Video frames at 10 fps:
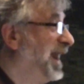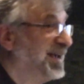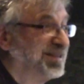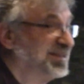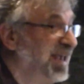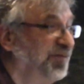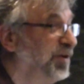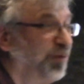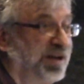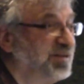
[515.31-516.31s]
it has the
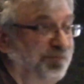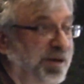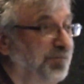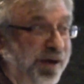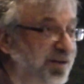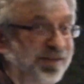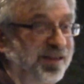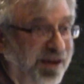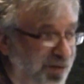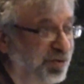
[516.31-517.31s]
saving grace of being better than
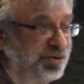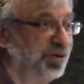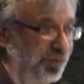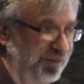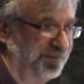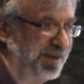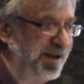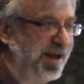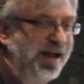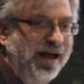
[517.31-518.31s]
the other two.
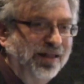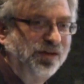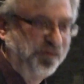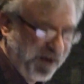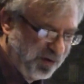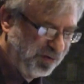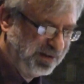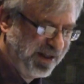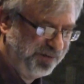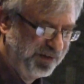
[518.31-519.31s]
The federal
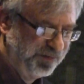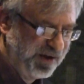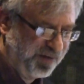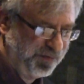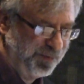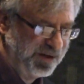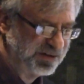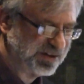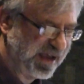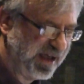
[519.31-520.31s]
level of
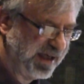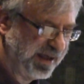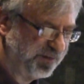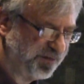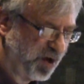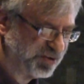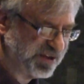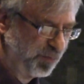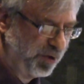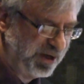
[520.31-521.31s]
government falls
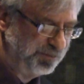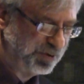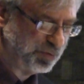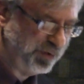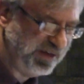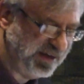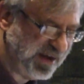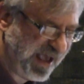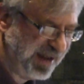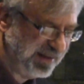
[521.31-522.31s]
somewhere in
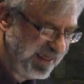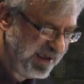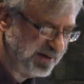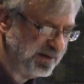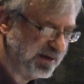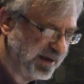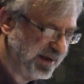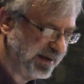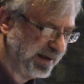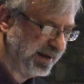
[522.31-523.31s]
between, and then
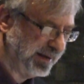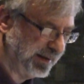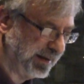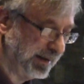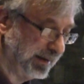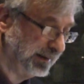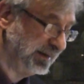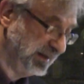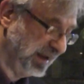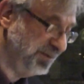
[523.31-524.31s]

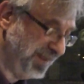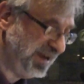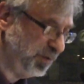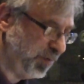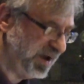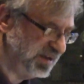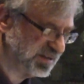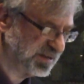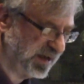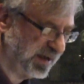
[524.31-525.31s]
in many
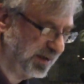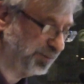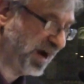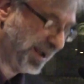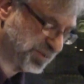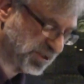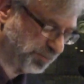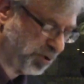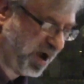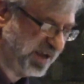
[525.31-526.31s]
ways, perhaps
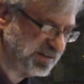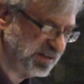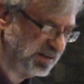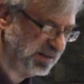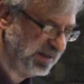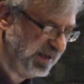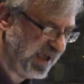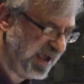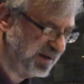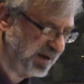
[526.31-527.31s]

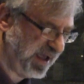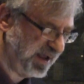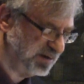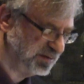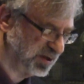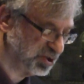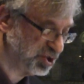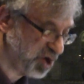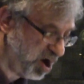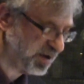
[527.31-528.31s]
surprisingly and
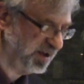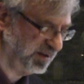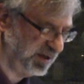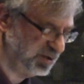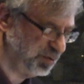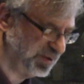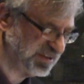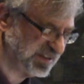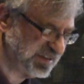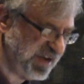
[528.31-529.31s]
shockingly to
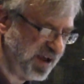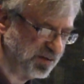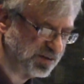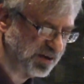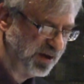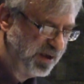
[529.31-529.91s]
its extent,